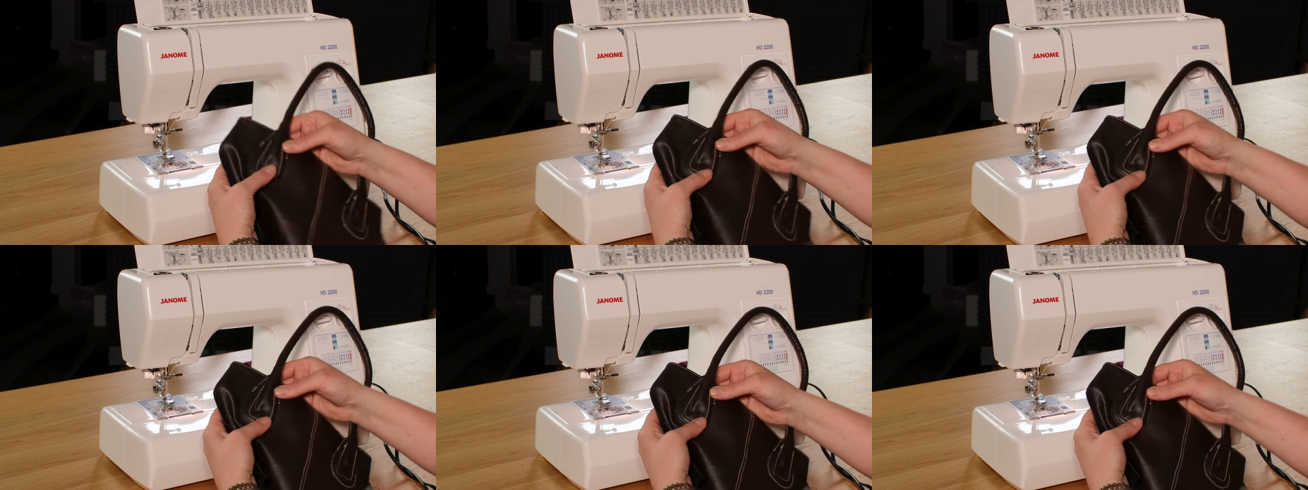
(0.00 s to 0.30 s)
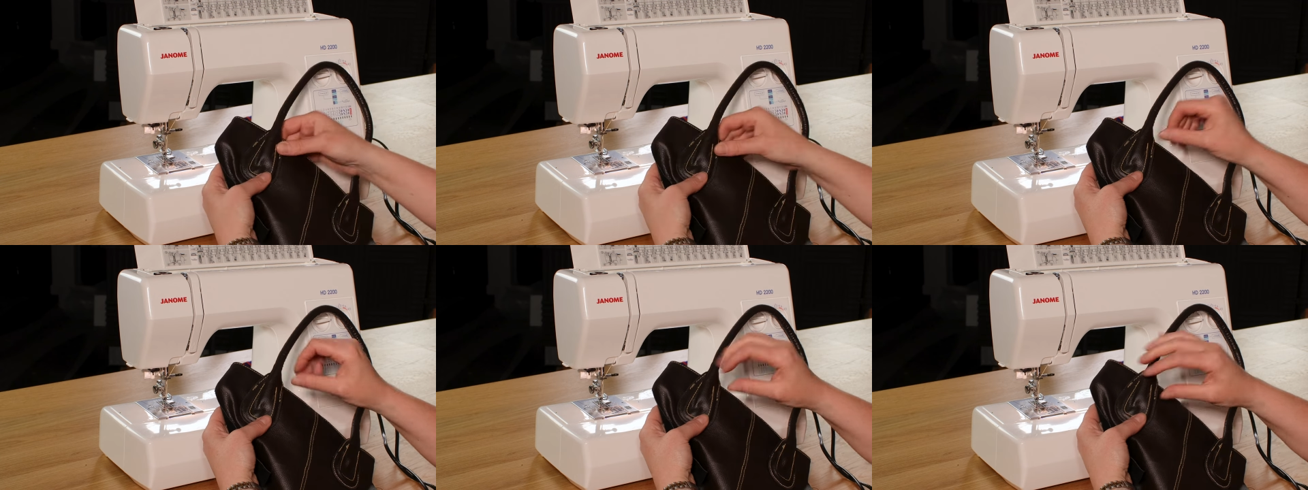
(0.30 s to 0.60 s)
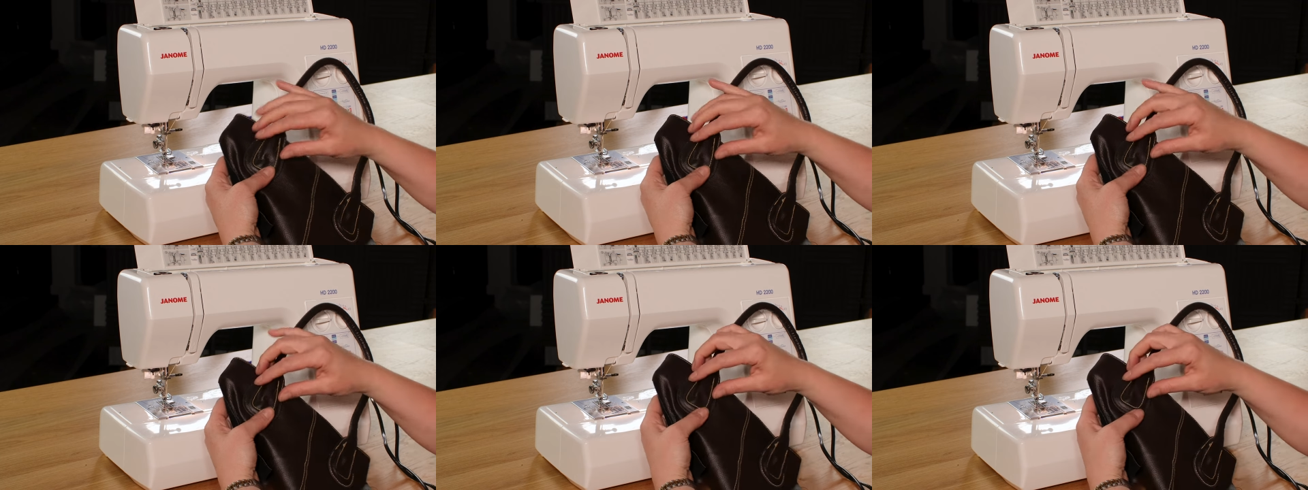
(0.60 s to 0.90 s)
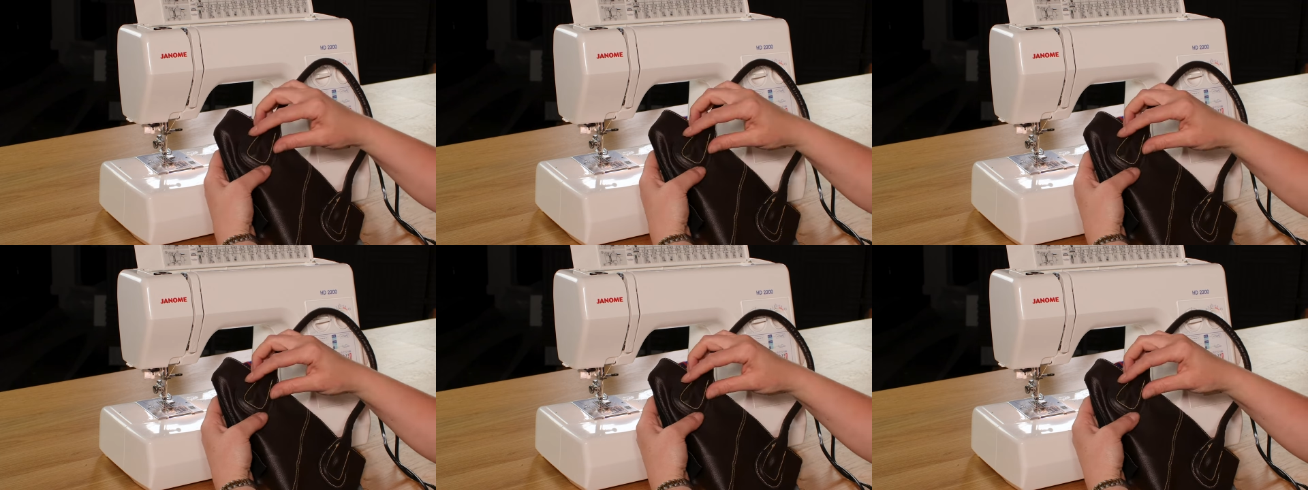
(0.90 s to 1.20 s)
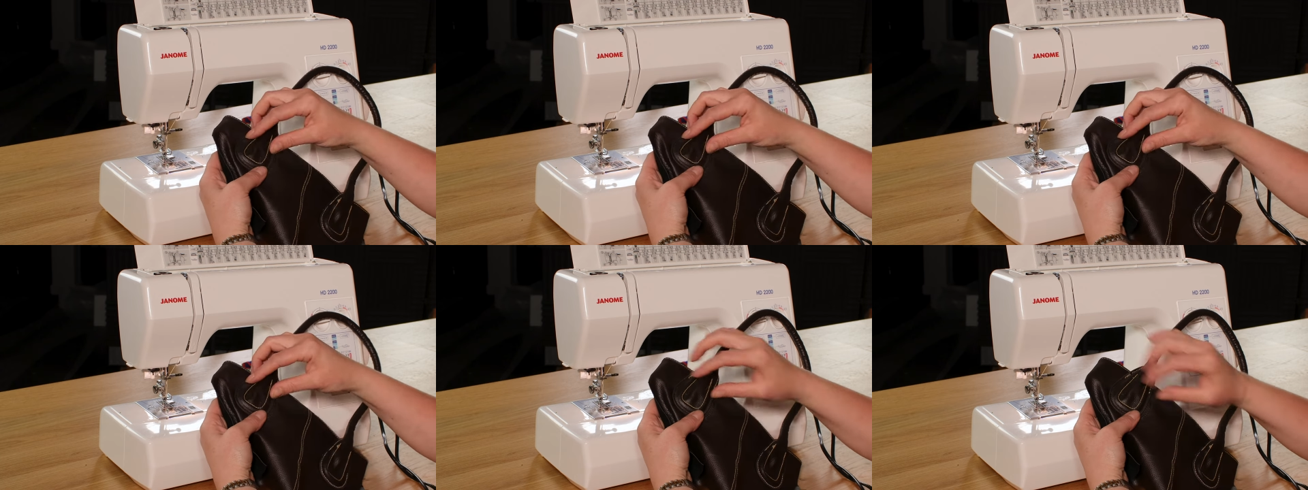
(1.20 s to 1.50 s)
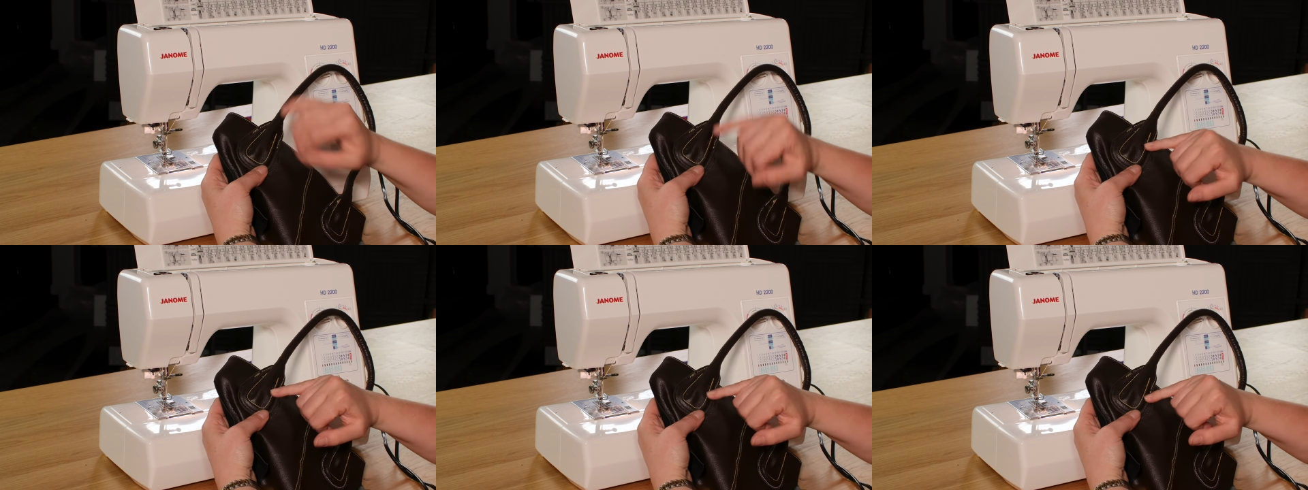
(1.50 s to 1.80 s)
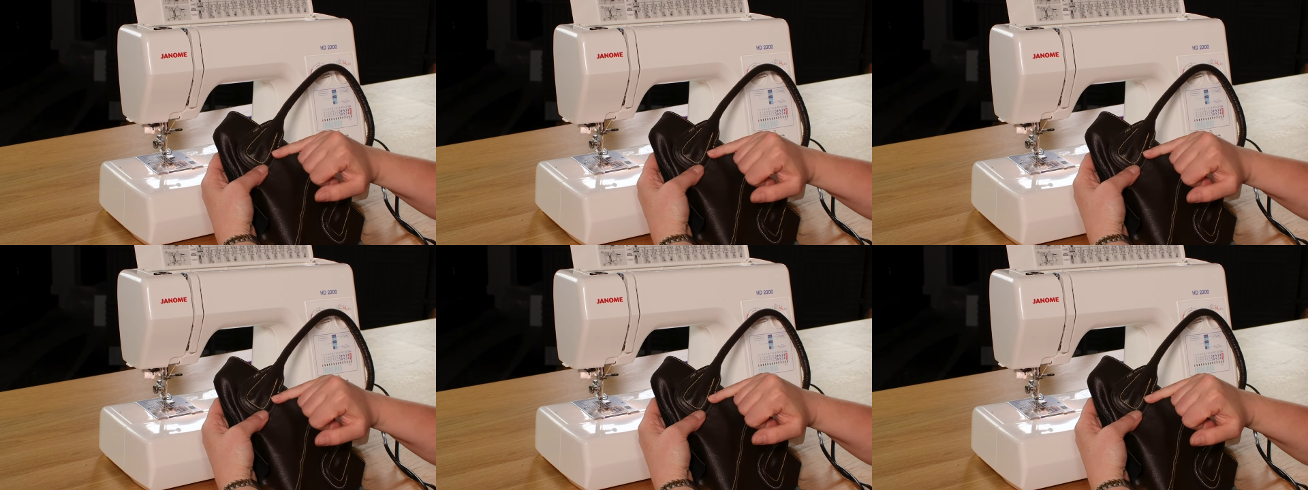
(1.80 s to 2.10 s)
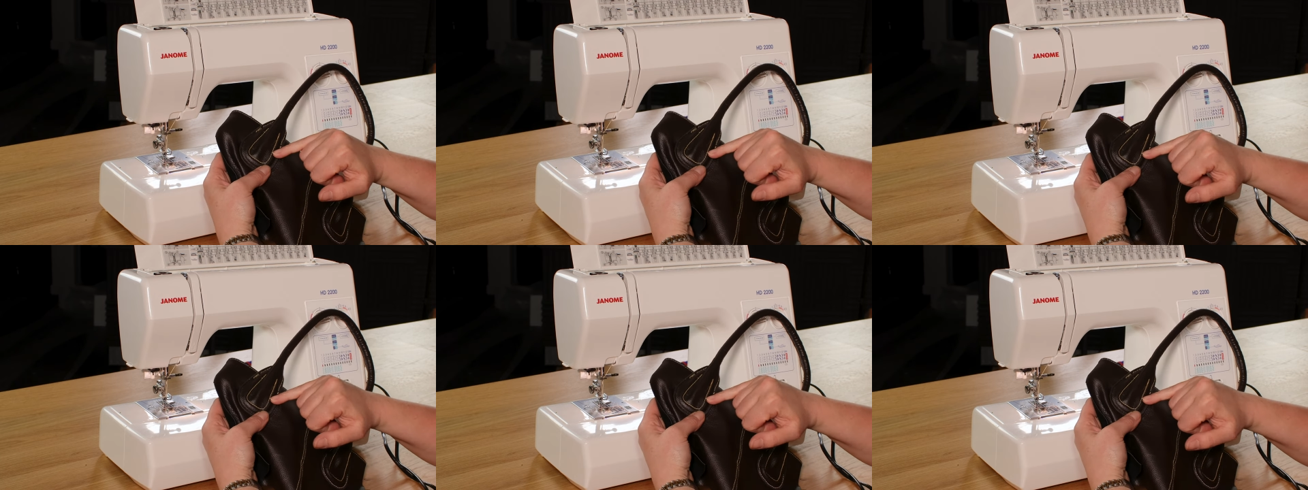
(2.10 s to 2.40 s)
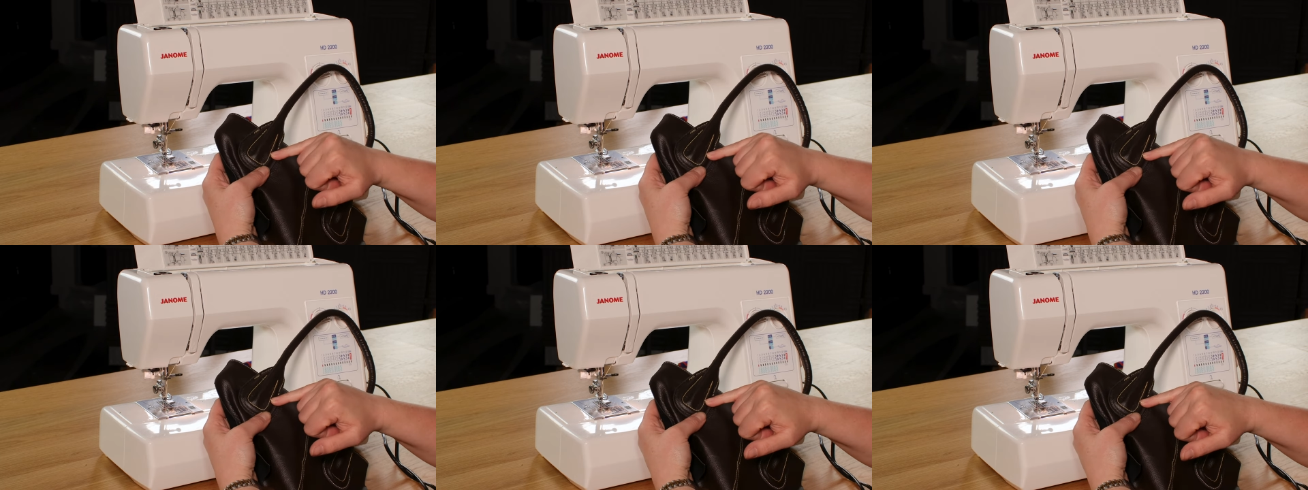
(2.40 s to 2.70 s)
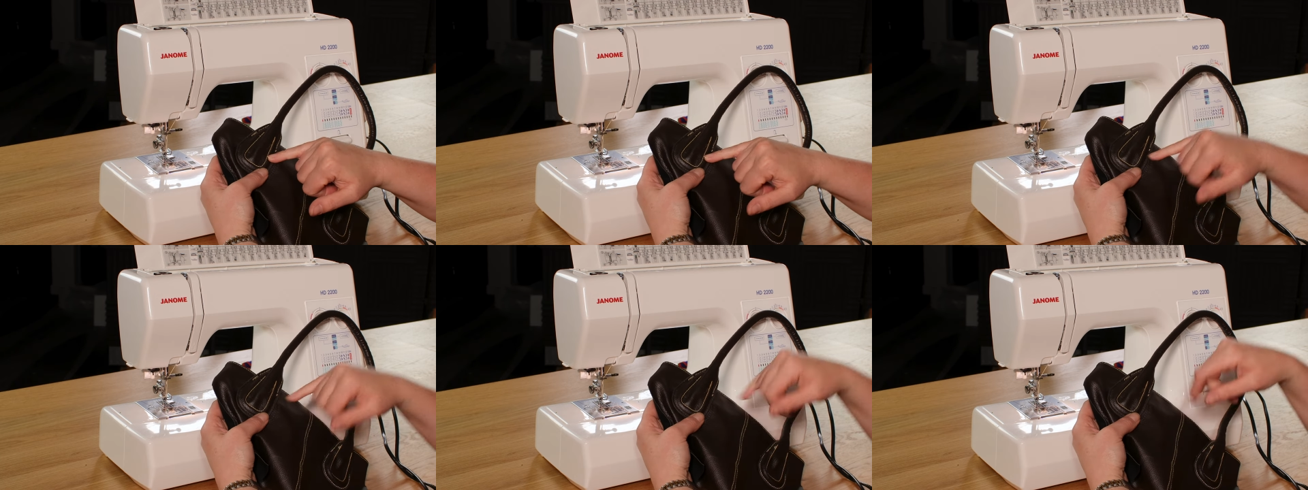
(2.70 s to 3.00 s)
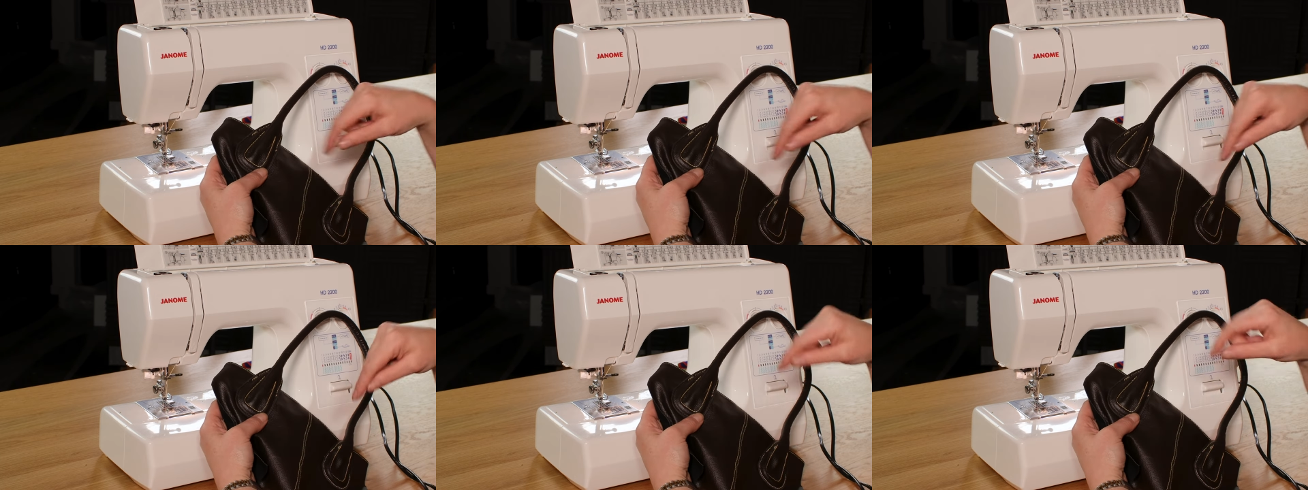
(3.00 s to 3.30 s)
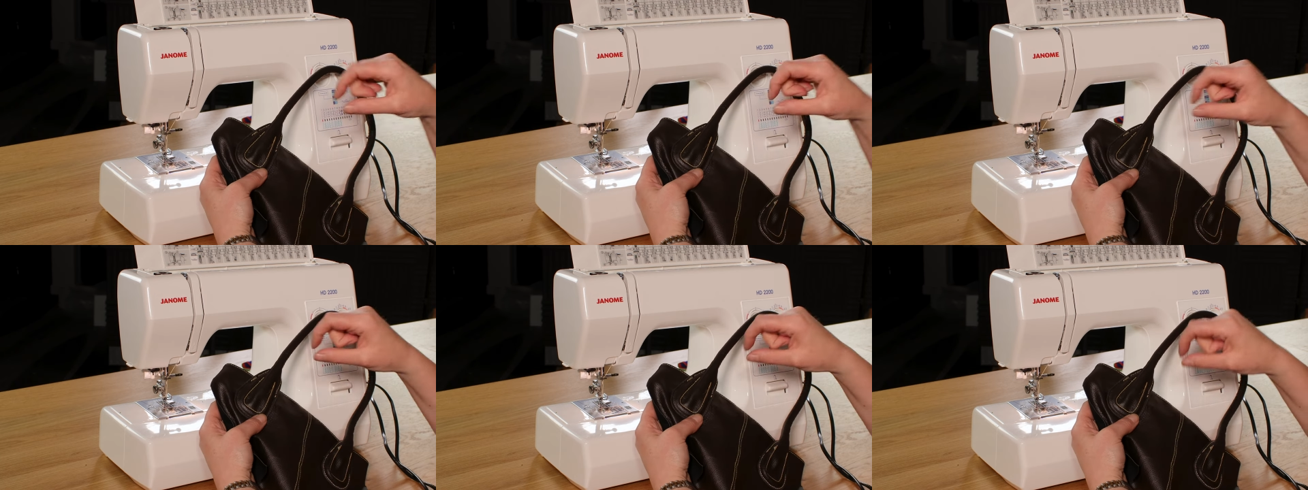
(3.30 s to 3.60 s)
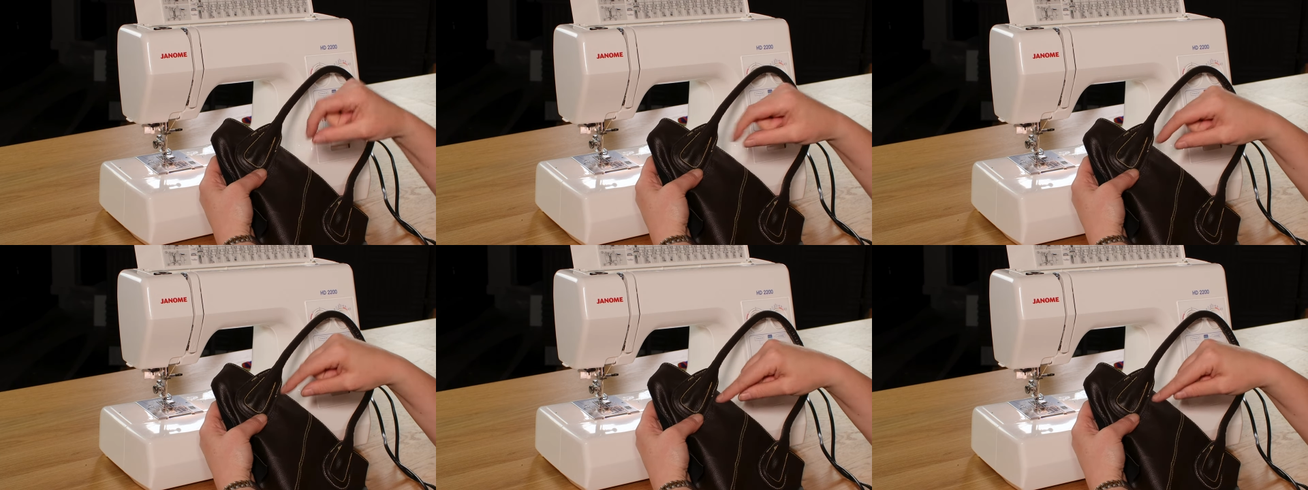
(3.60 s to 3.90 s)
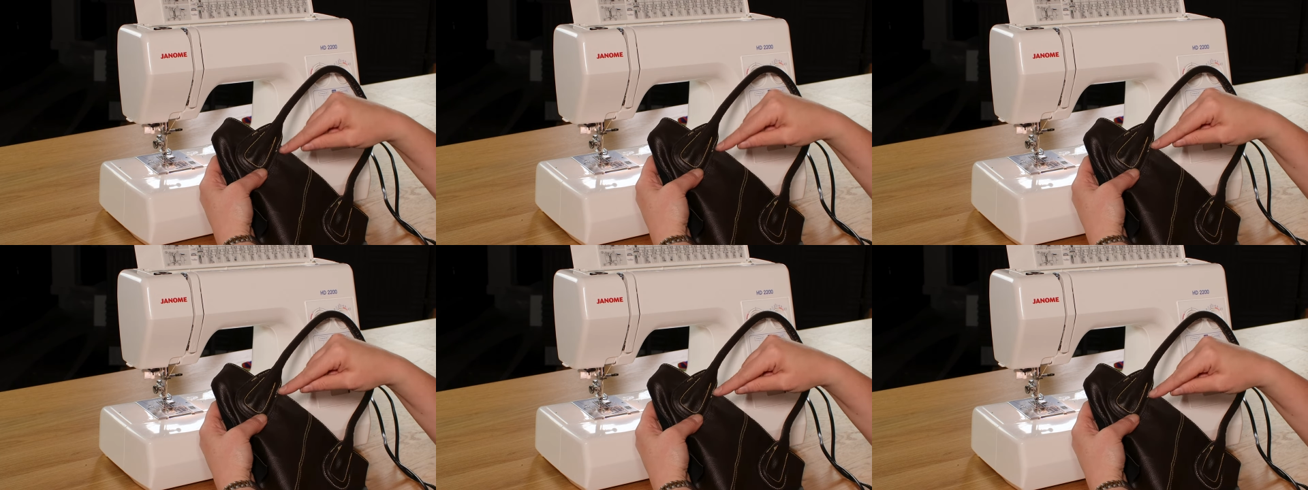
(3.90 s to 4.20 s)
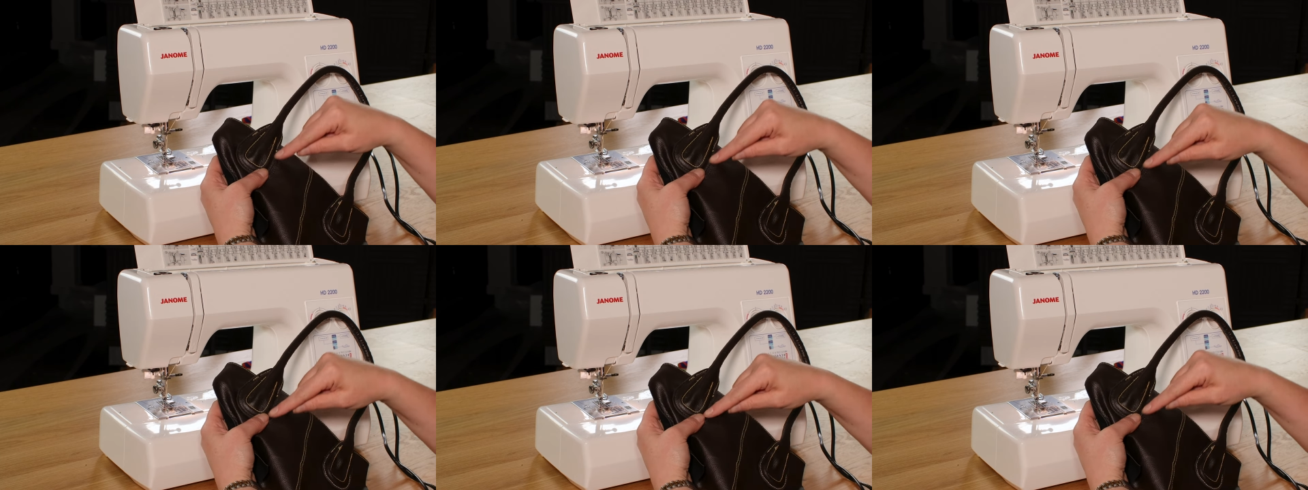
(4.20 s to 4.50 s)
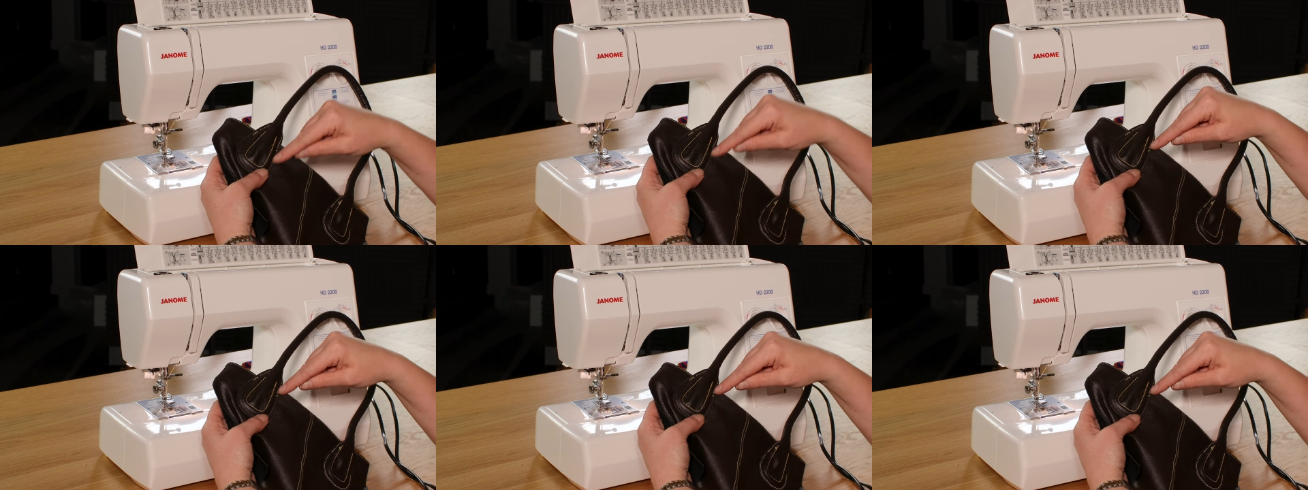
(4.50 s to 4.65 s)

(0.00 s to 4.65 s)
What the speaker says: (no speaker visible)